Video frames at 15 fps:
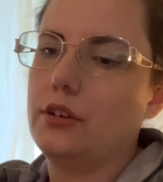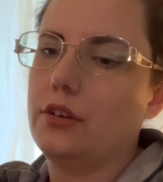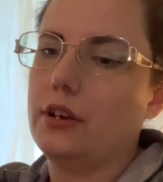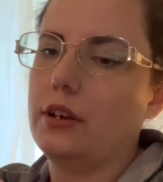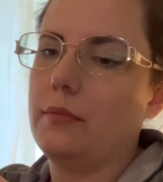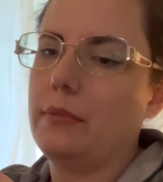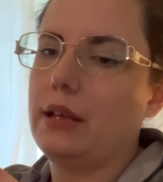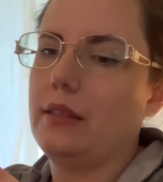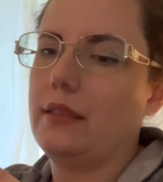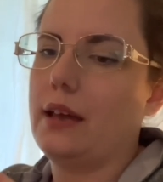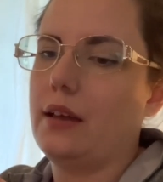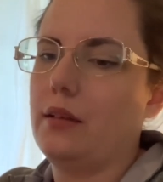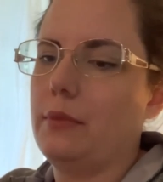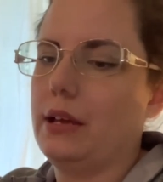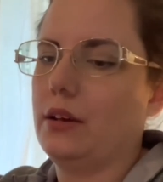you're gonna bend
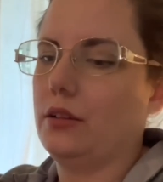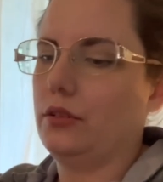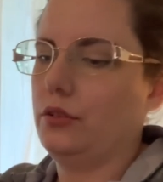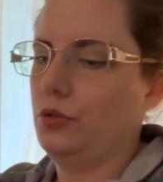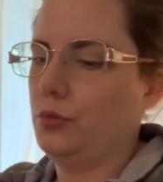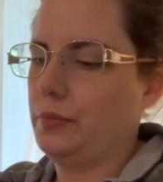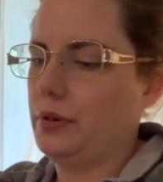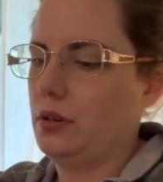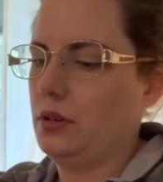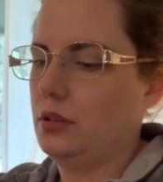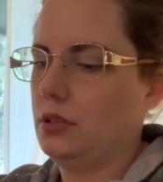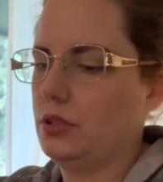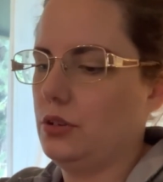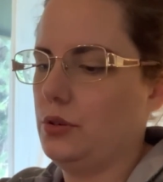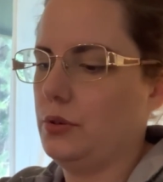that and make a loop
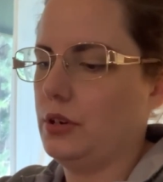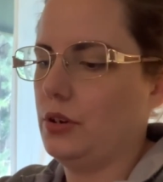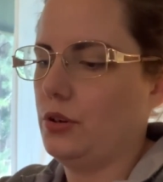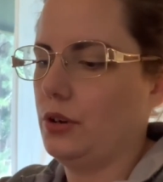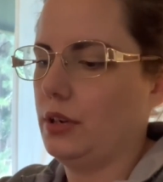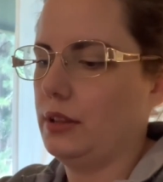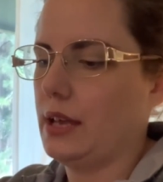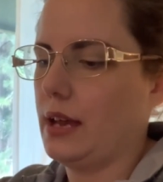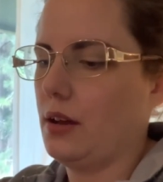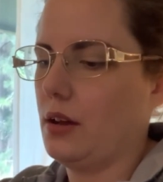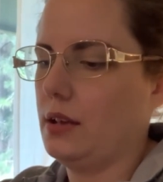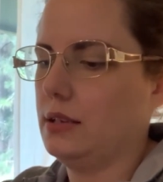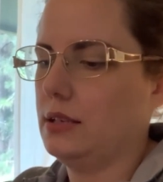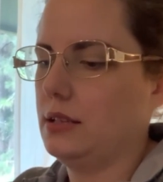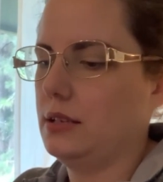so you can hook that
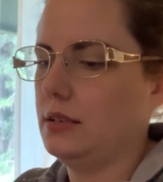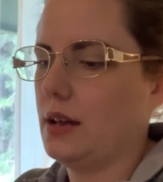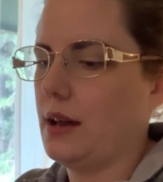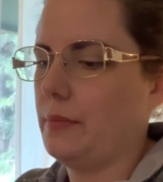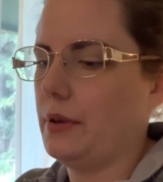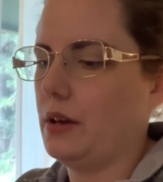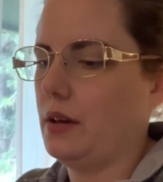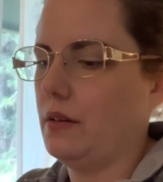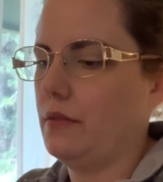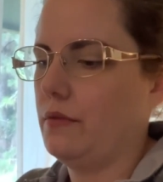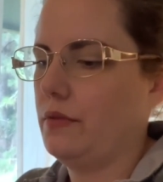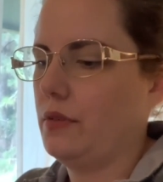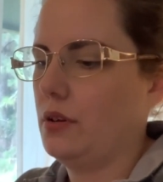onto the top of